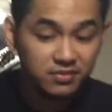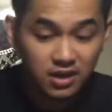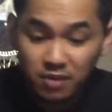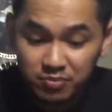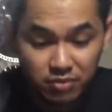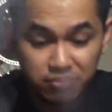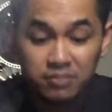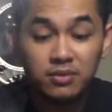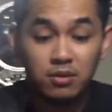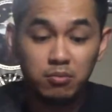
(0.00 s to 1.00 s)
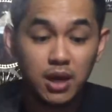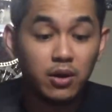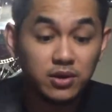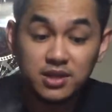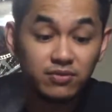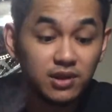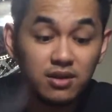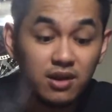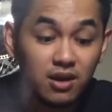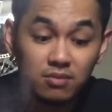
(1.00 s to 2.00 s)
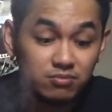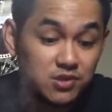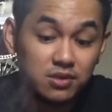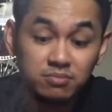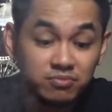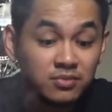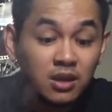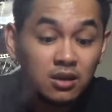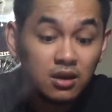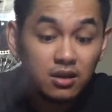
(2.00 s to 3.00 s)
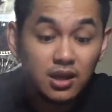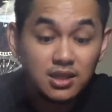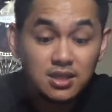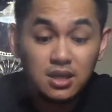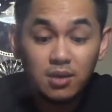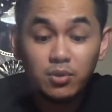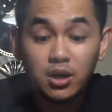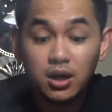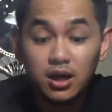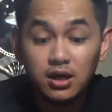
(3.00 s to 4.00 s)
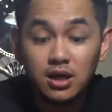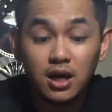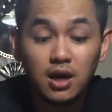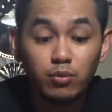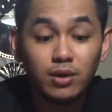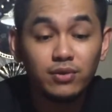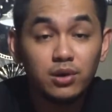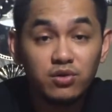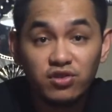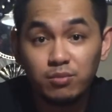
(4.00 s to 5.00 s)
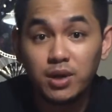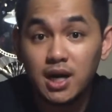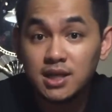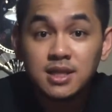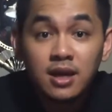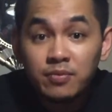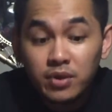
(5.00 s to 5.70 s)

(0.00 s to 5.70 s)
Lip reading: Yep, power definitely there. So that's the MRN Revolution box.